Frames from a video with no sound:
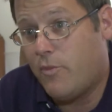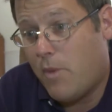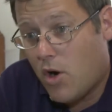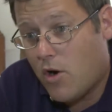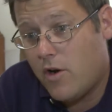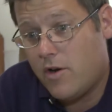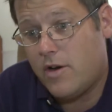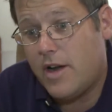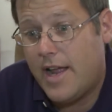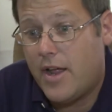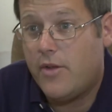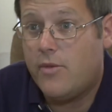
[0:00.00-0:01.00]
smart
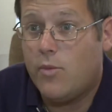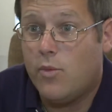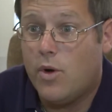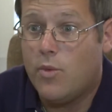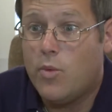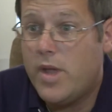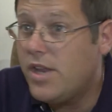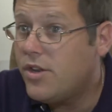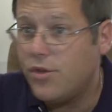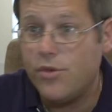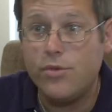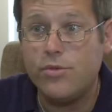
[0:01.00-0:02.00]
and what we
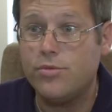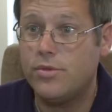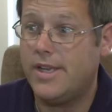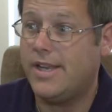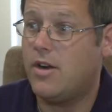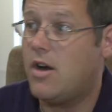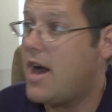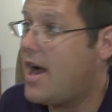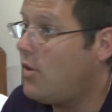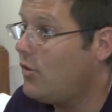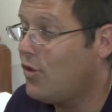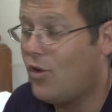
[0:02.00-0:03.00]
do in our
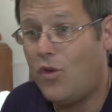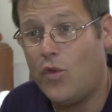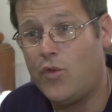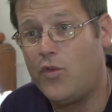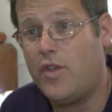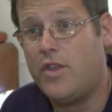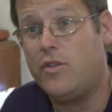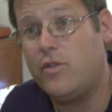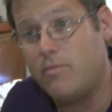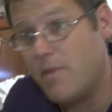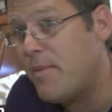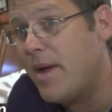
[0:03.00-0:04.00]
households as
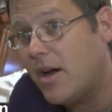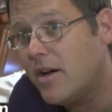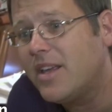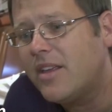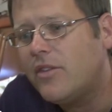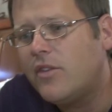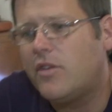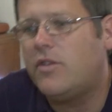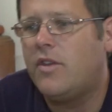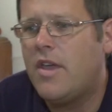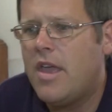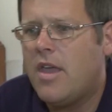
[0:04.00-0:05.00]
Americans
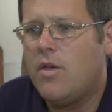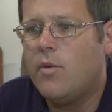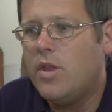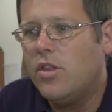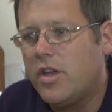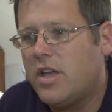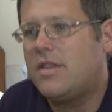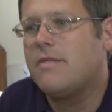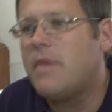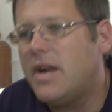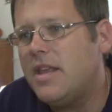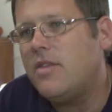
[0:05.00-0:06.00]
is we look at the
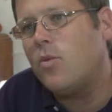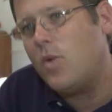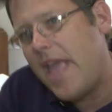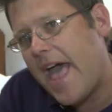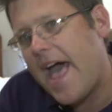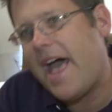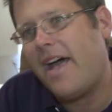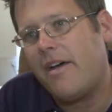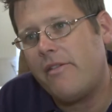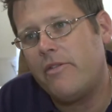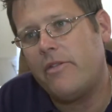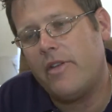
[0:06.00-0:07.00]
money that we
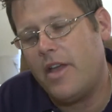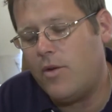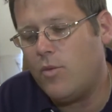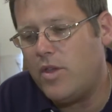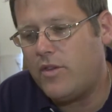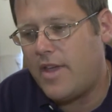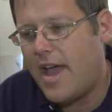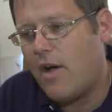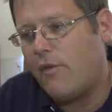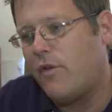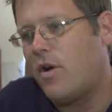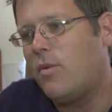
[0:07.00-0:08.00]
have and we say, how
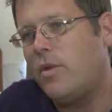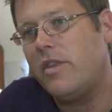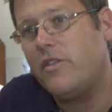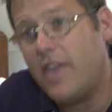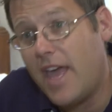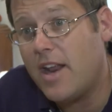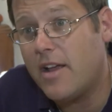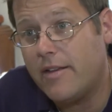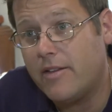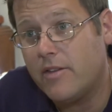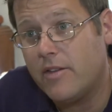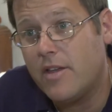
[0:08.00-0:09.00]
far will this get
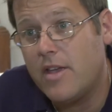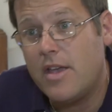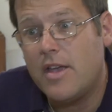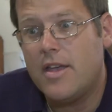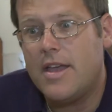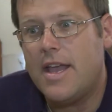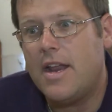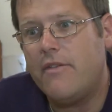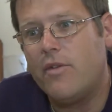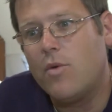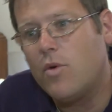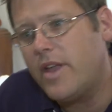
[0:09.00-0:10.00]
us? And if
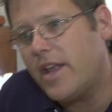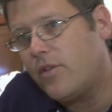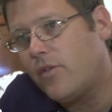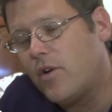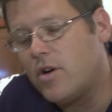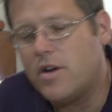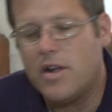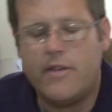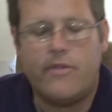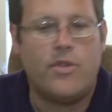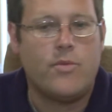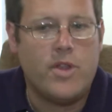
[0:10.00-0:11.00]
it won't get us far
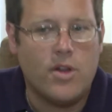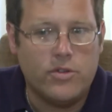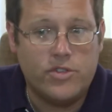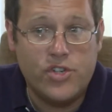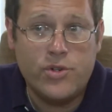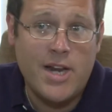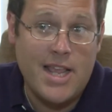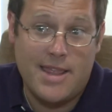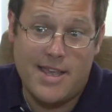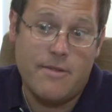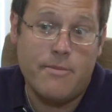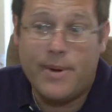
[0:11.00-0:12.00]
enough, then we don't do
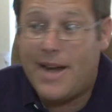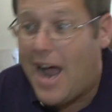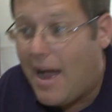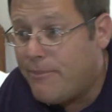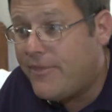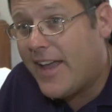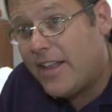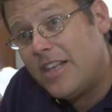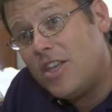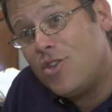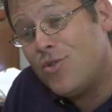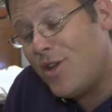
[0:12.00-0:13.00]
anything. But I'm
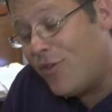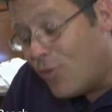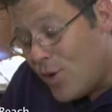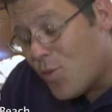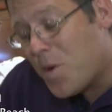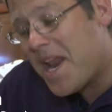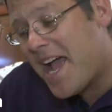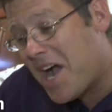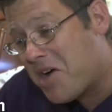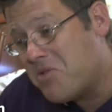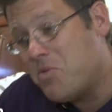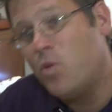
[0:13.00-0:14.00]
telling you, if we went
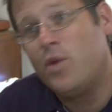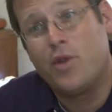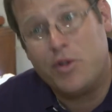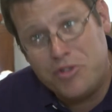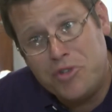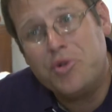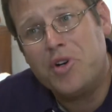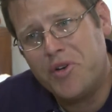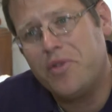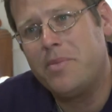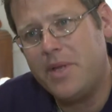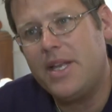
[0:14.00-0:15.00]
out with our
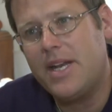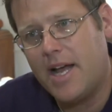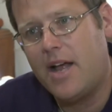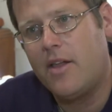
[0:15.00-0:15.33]
$200 million,